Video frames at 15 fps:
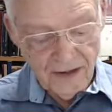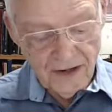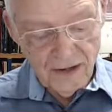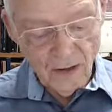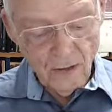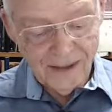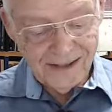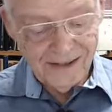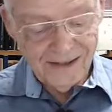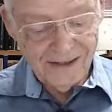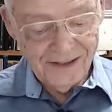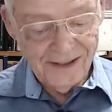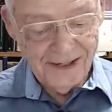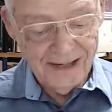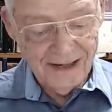on the
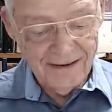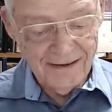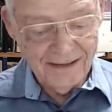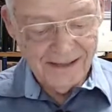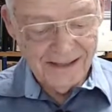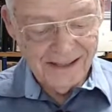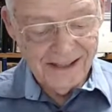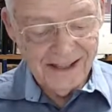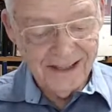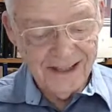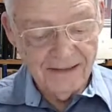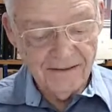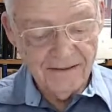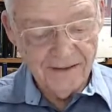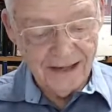western side of the Sea
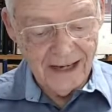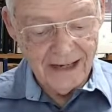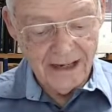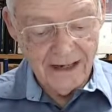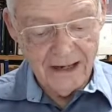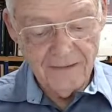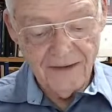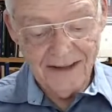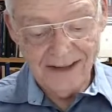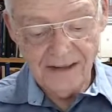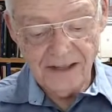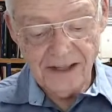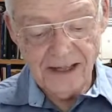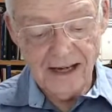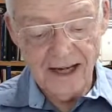of Galilee, but
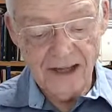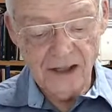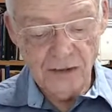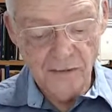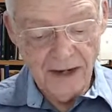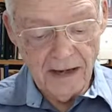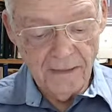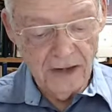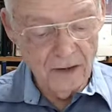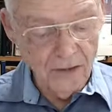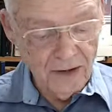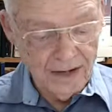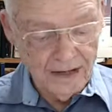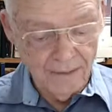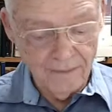there's a large bay
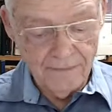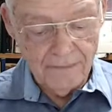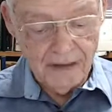between them.